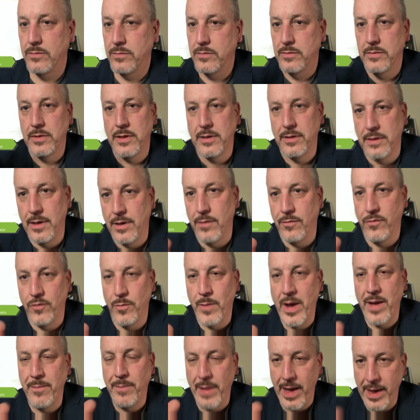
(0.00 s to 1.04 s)
and now for
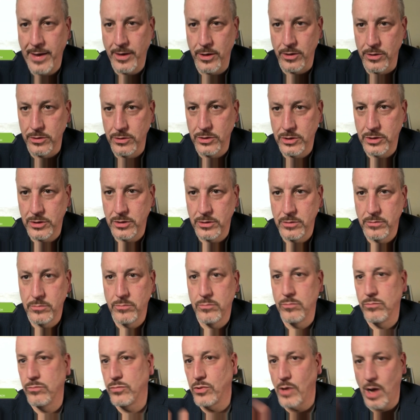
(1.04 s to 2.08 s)
my bankers,
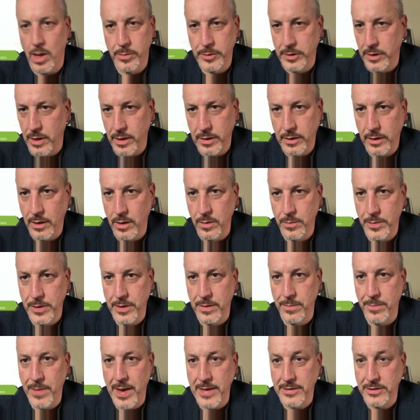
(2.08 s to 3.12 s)
probably not going to be the
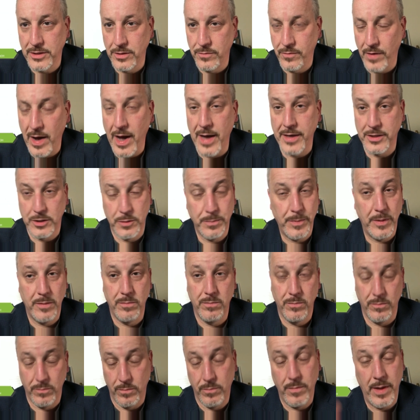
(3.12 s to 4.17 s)
best advice, but
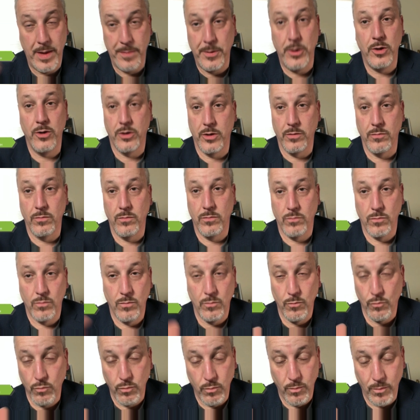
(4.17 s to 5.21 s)
maybe you can
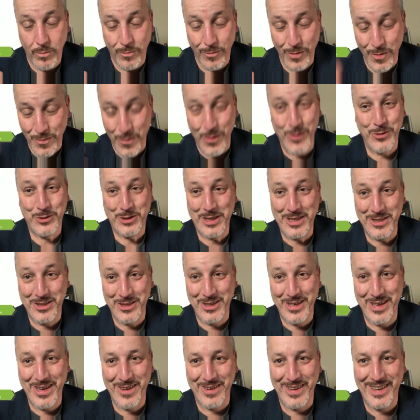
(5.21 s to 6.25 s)
reverse
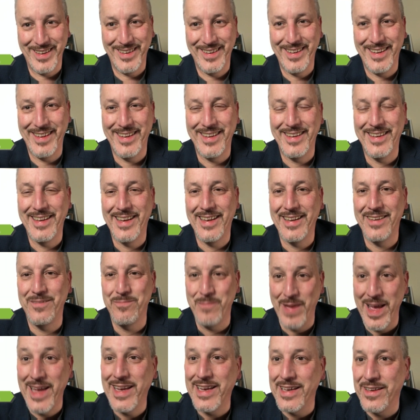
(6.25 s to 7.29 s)
engineer it and
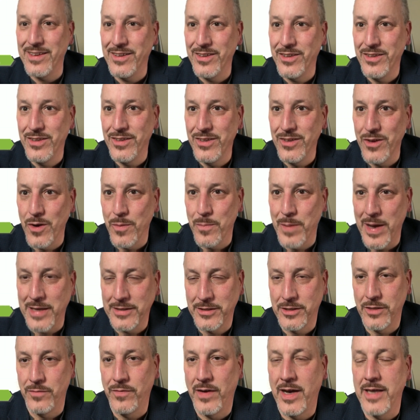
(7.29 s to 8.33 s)
make it your best
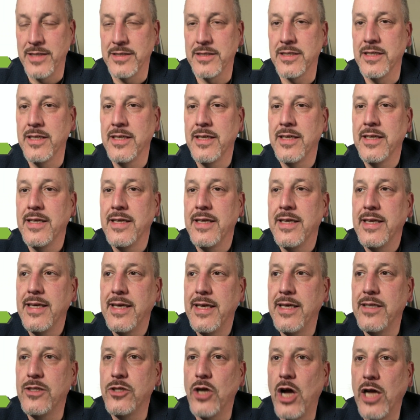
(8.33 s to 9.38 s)
advice.
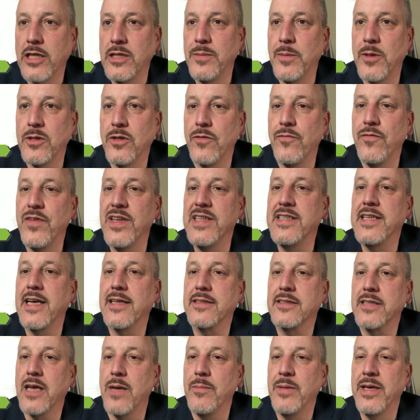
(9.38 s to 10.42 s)
He talked about the
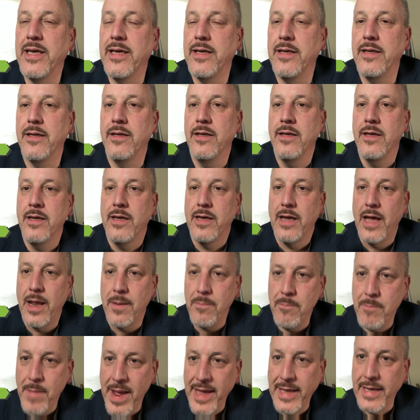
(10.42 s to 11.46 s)
fintechs coming in
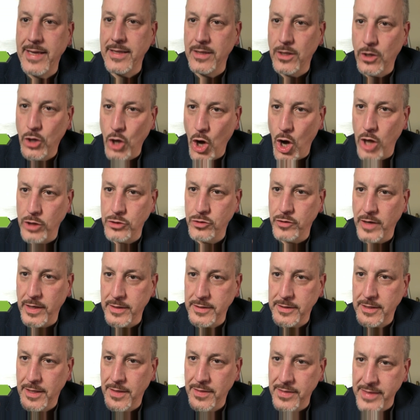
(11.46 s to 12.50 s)
and making the
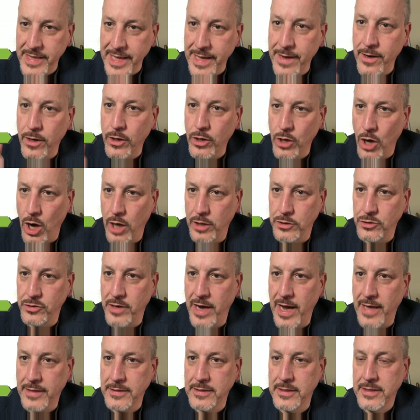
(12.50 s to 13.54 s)
contract their
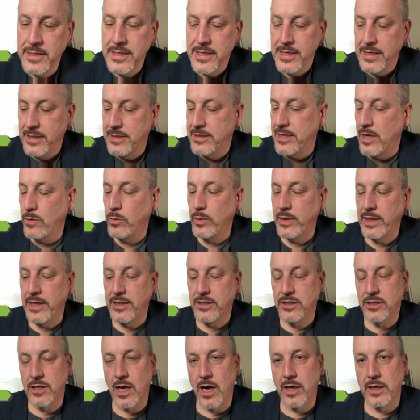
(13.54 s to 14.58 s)
contract. He said when they
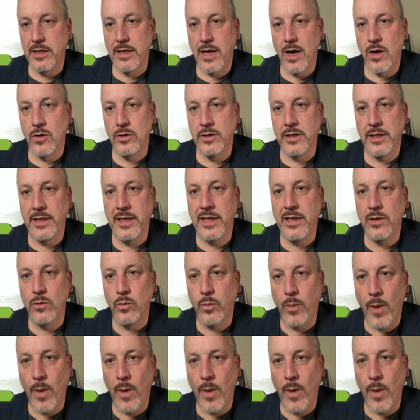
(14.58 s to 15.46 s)
started out and they needed